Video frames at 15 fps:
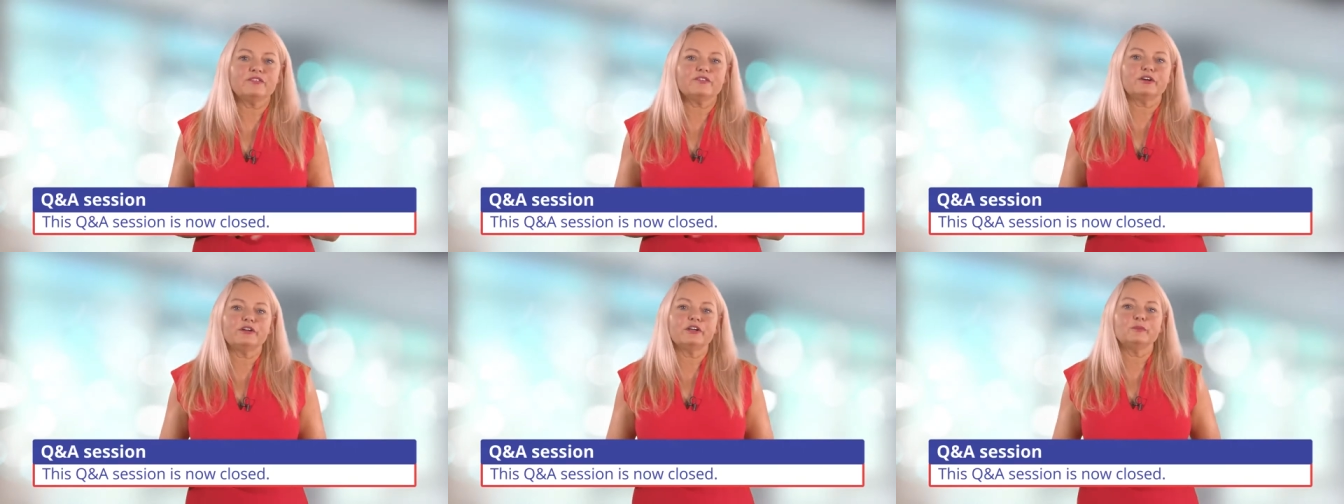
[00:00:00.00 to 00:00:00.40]

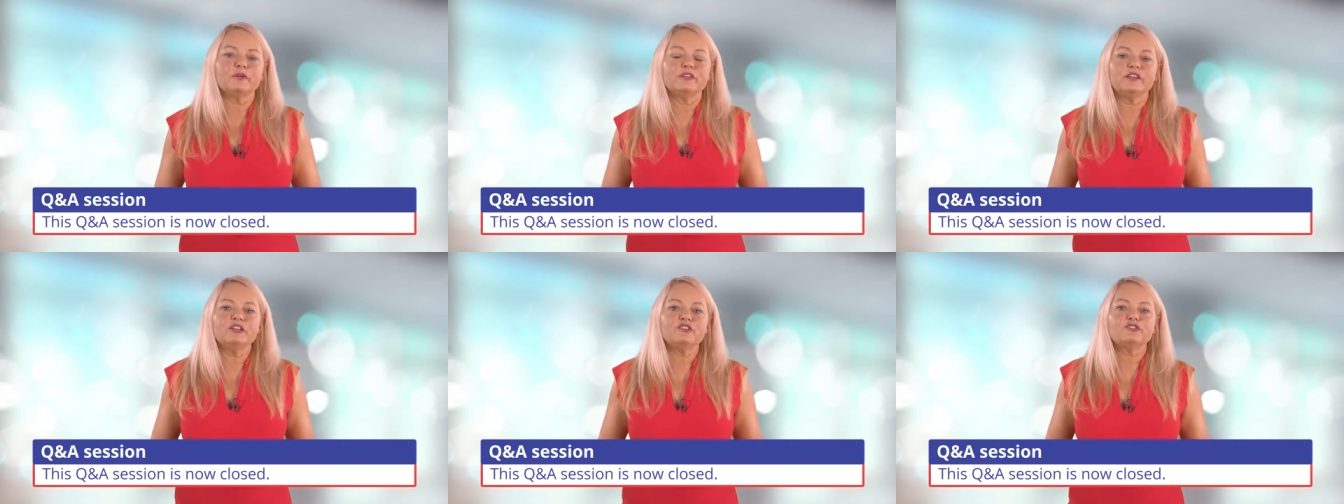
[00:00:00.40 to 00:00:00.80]
sorry,
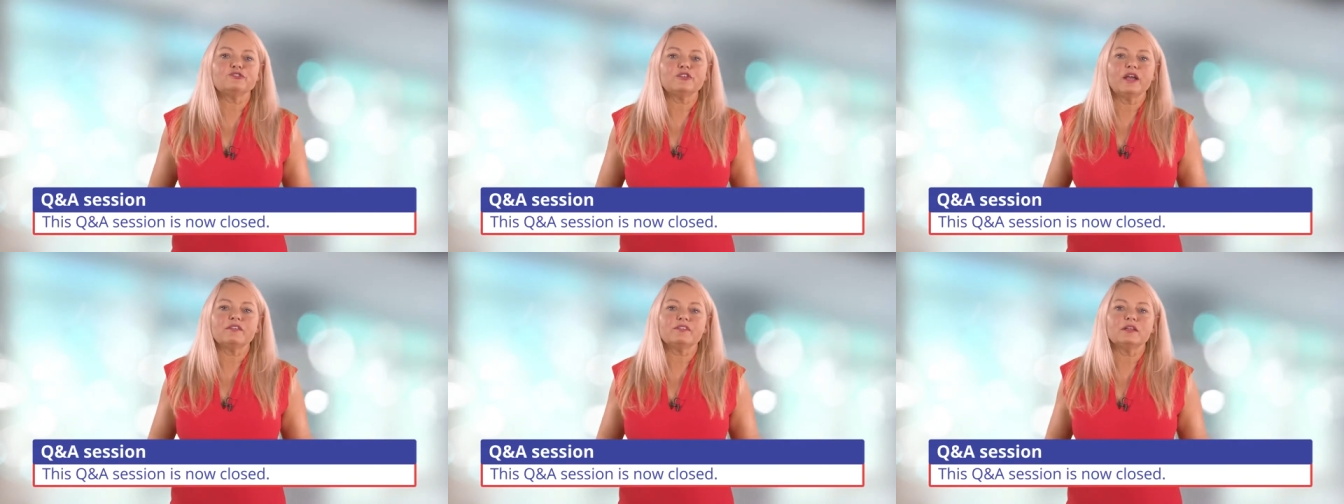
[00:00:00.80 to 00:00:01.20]
with each
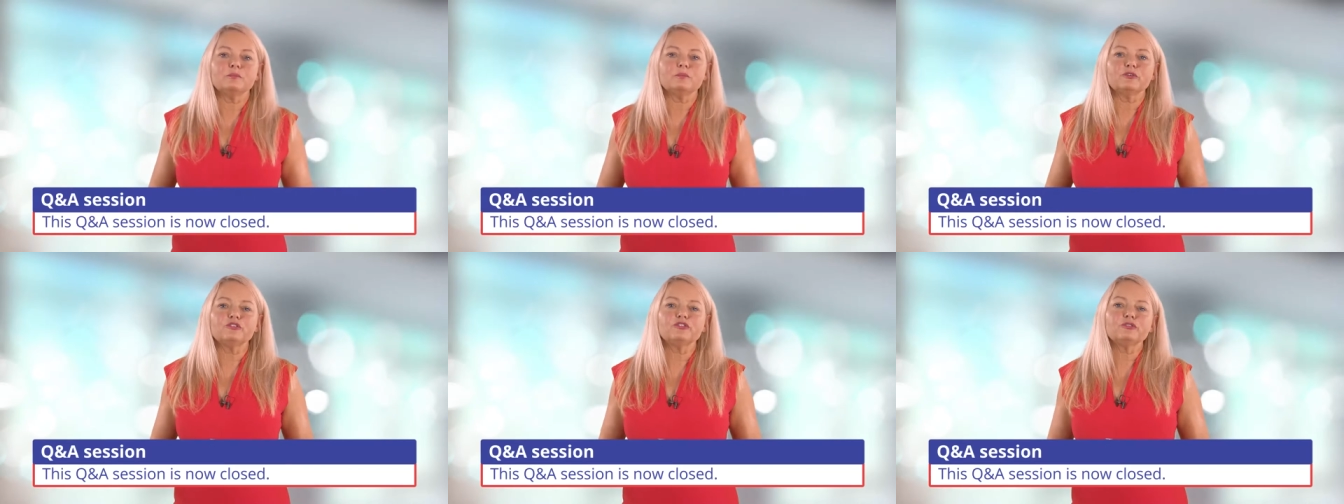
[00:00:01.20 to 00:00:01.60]
dressing,
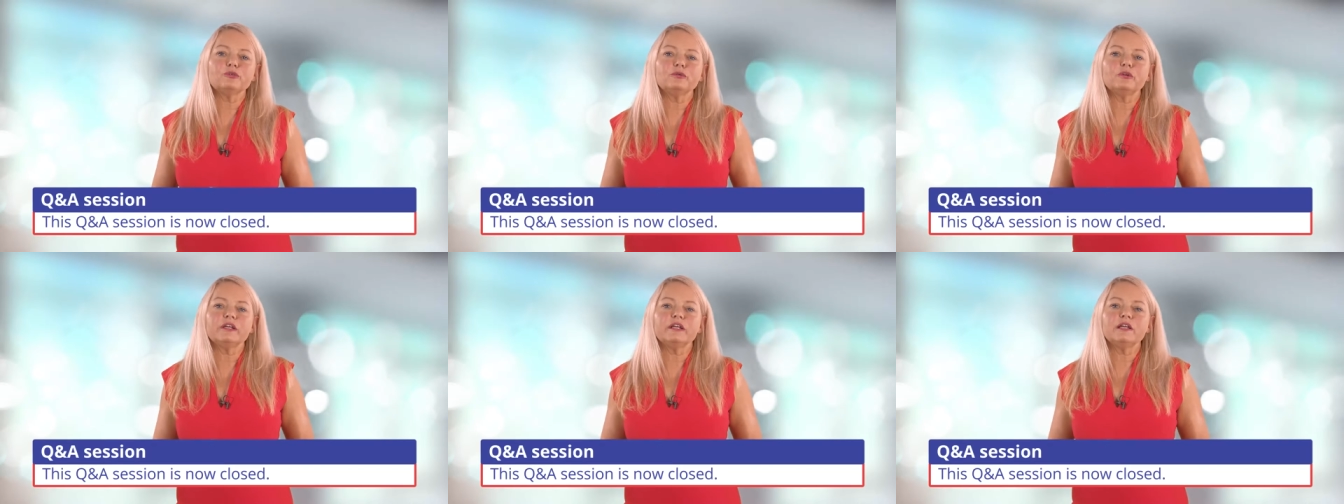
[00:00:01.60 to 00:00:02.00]
but
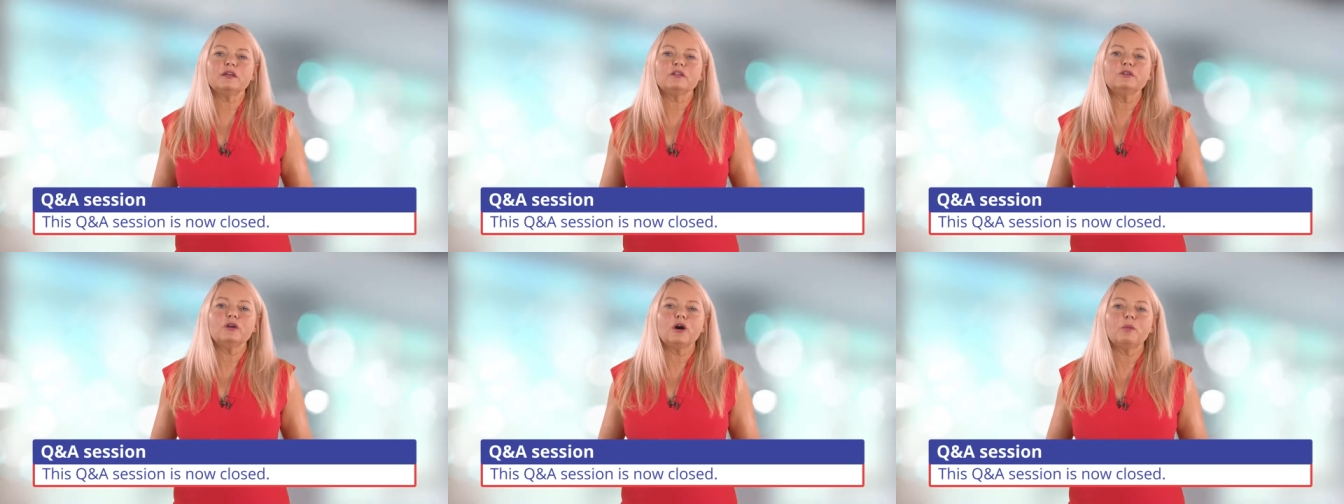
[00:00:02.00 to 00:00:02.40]
surely
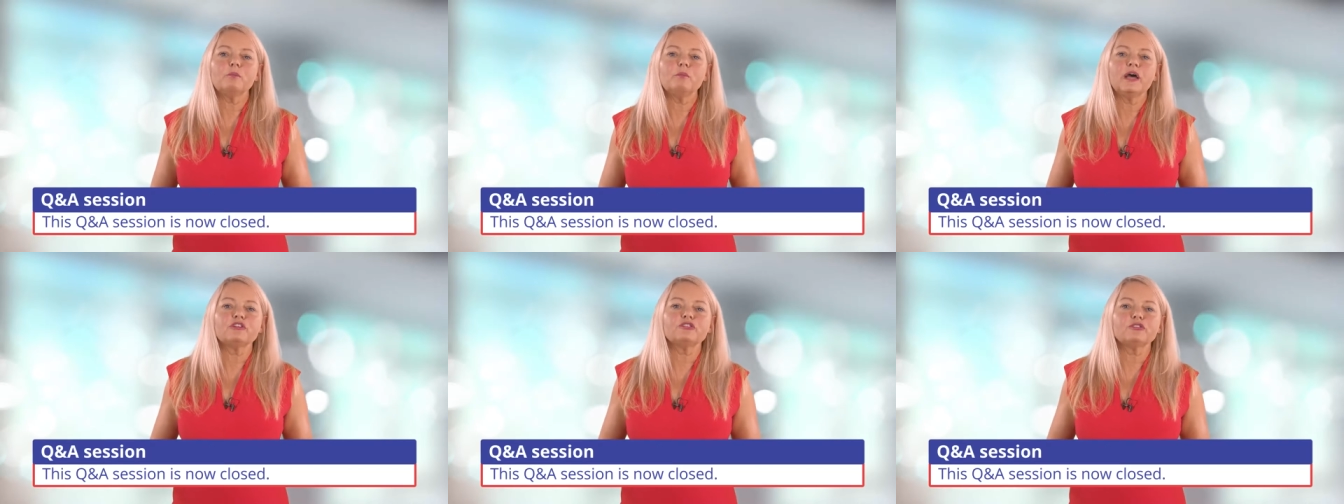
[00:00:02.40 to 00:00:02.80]
not
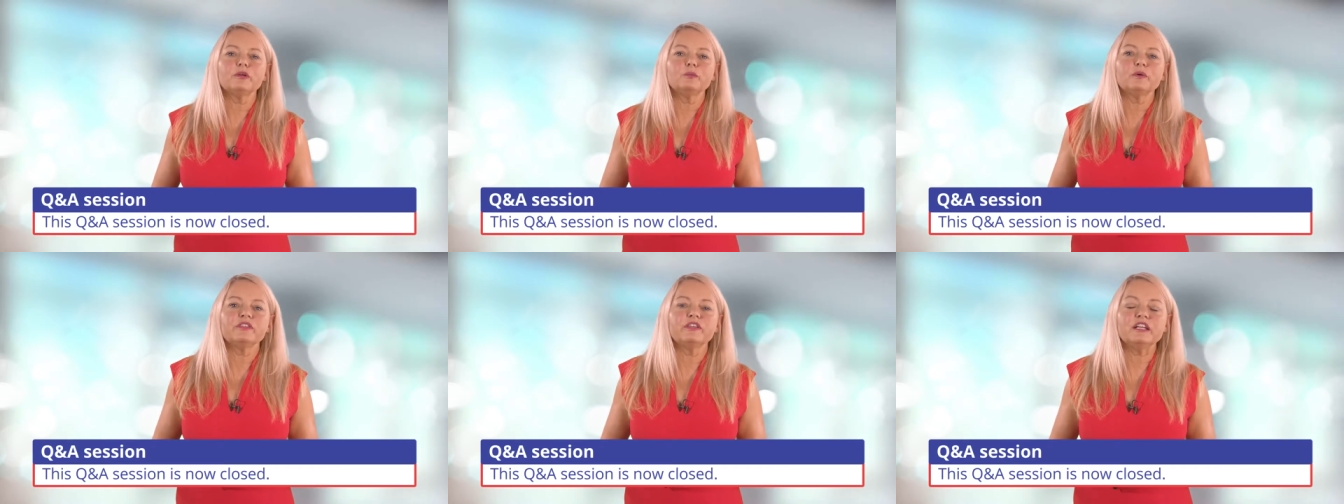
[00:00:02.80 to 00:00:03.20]

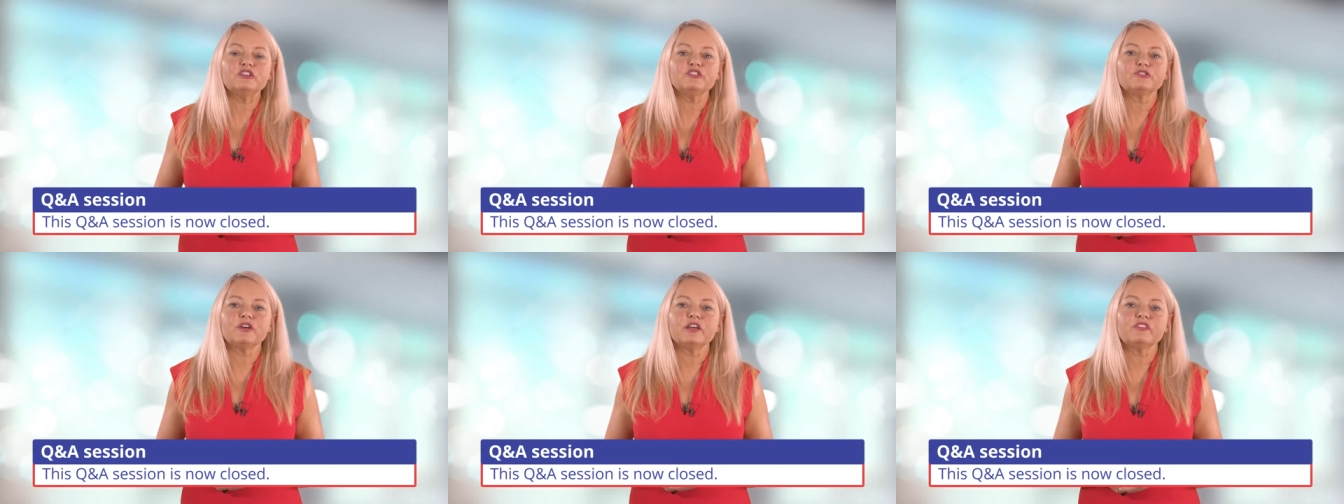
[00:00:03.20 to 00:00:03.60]
measuring with
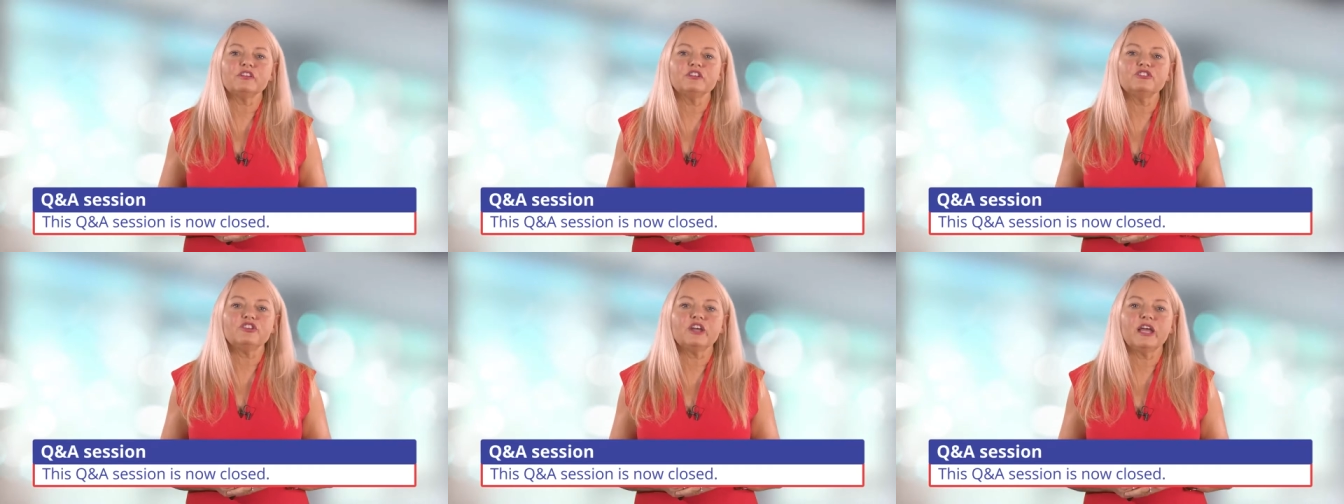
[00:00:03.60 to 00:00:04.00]
each
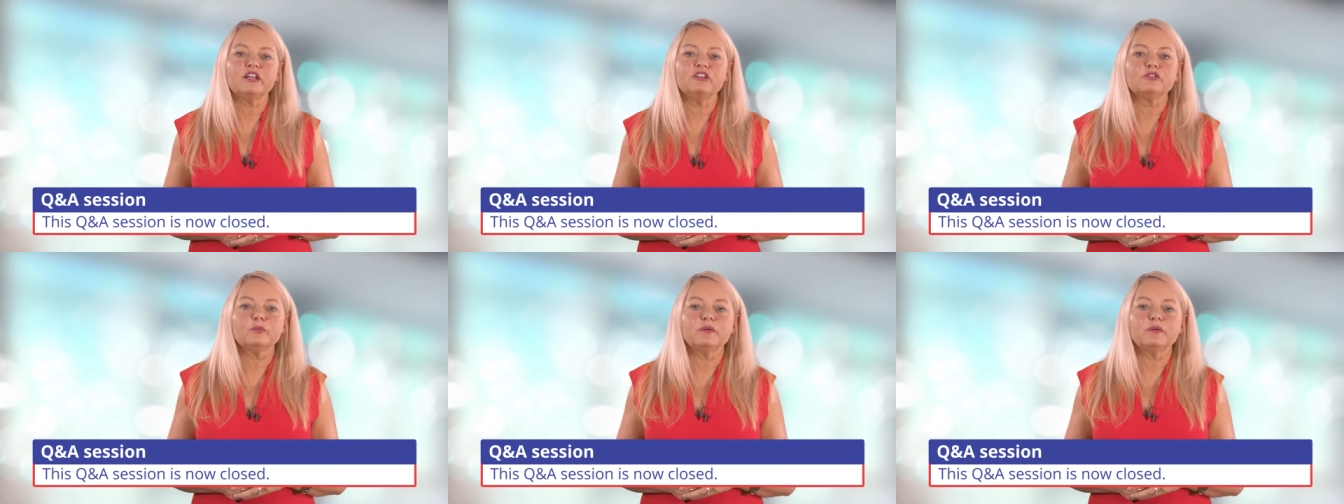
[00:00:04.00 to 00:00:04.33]
dressing change.